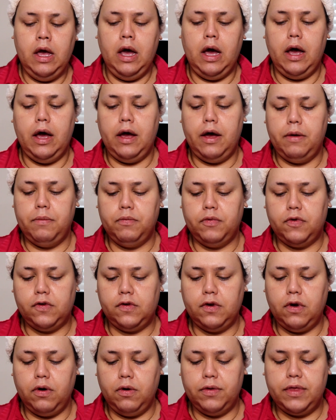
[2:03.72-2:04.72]
Um,
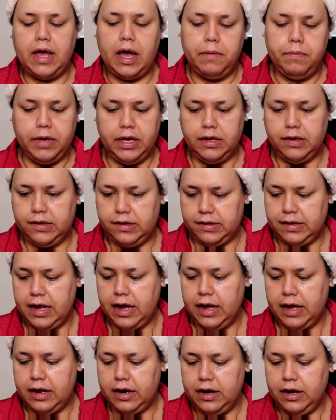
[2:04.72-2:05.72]
so that being
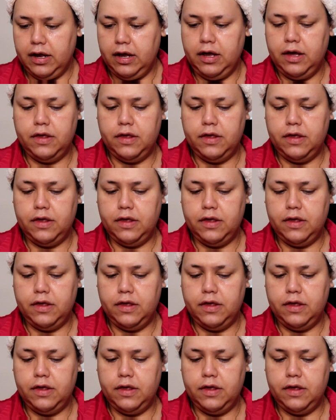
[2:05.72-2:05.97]
said,